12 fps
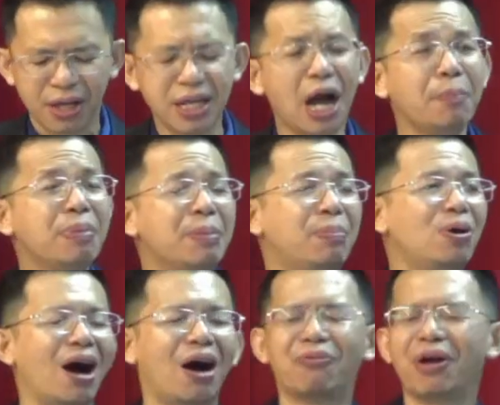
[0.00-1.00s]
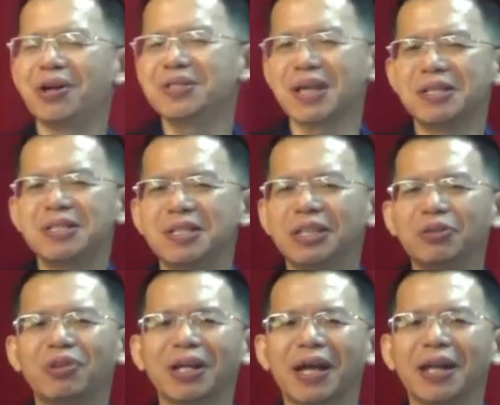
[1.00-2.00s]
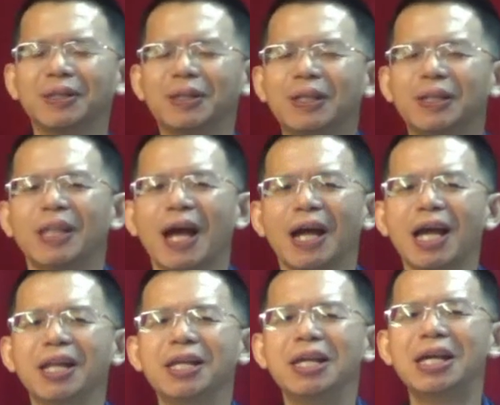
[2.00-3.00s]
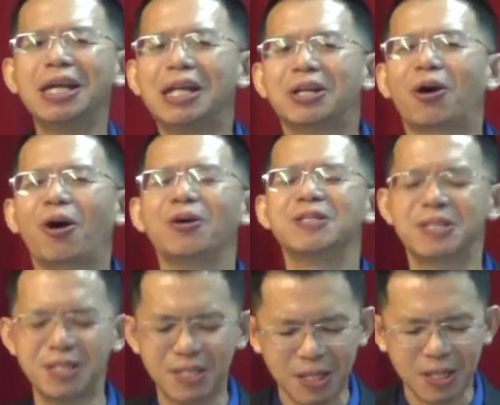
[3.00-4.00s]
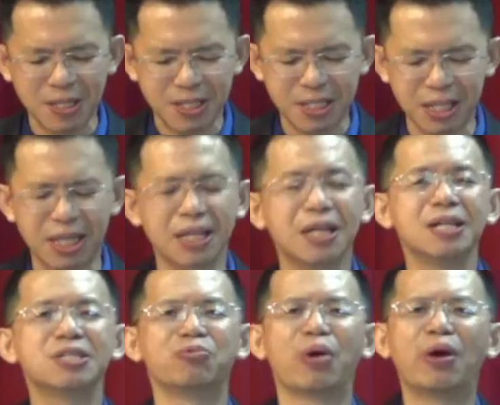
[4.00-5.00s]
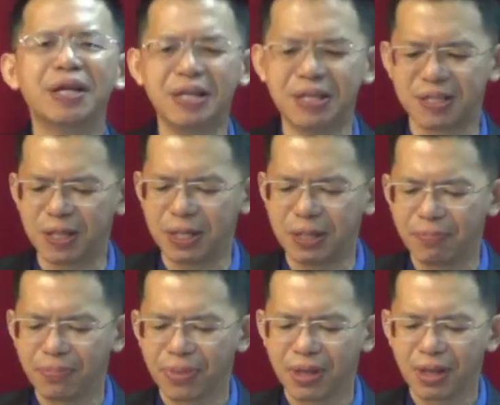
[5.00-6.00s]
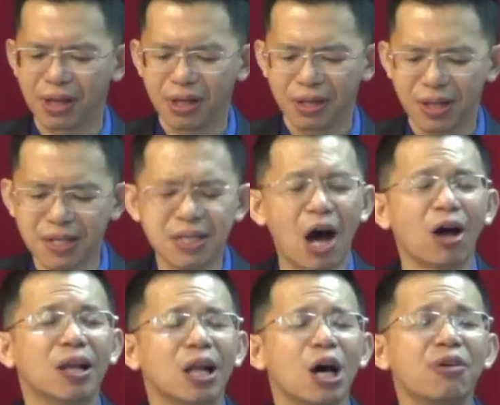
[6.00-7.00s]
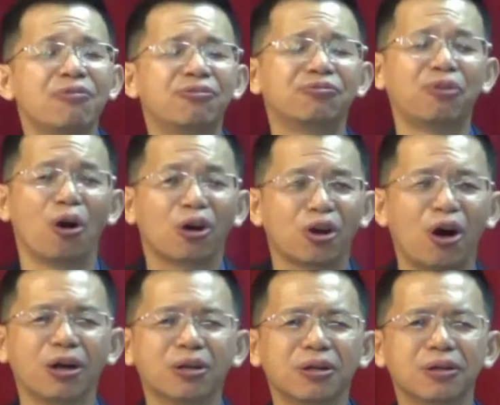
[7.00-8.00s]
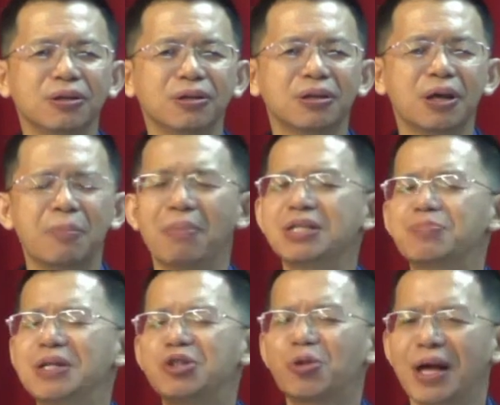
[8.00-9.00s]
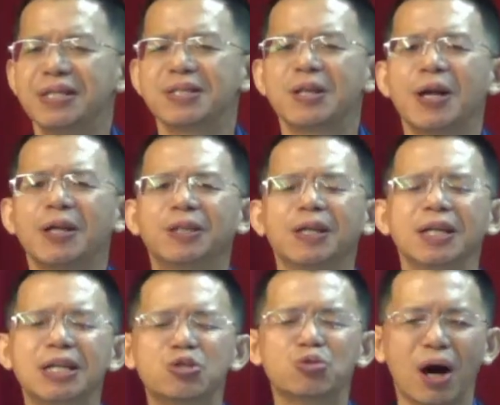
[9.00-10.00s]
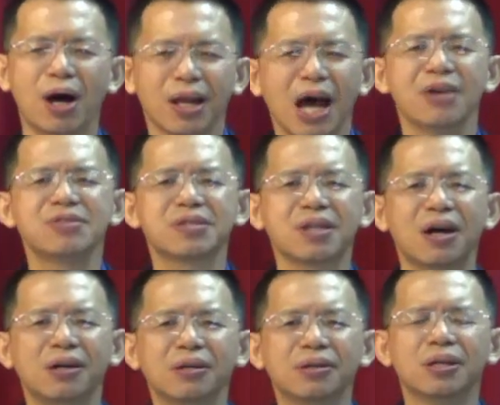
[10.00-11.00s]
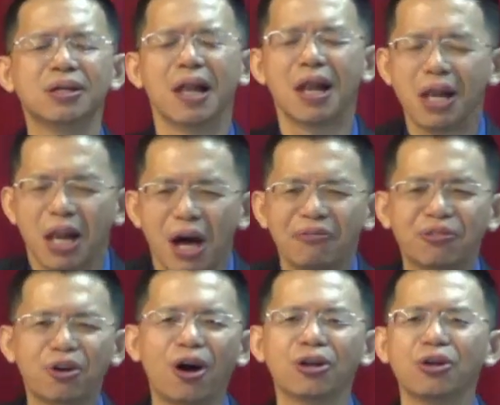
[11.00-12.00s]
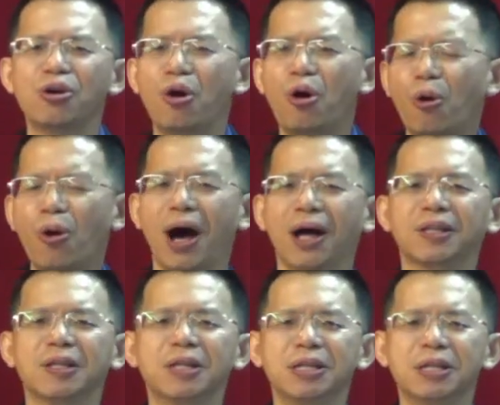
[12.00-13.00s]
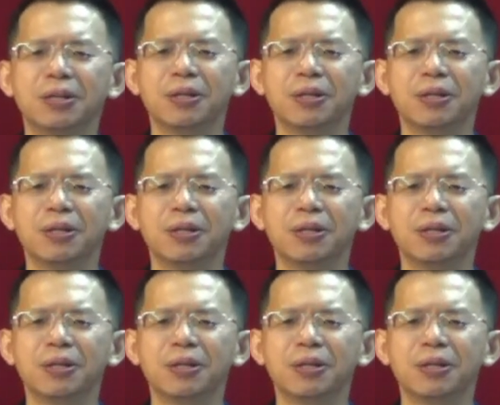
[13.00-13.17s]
Young people are very sensitive. They can detect any inconsistency in us very easily. Thus, our love for God must be translated into our lifestyle. Love God wholeheartedly.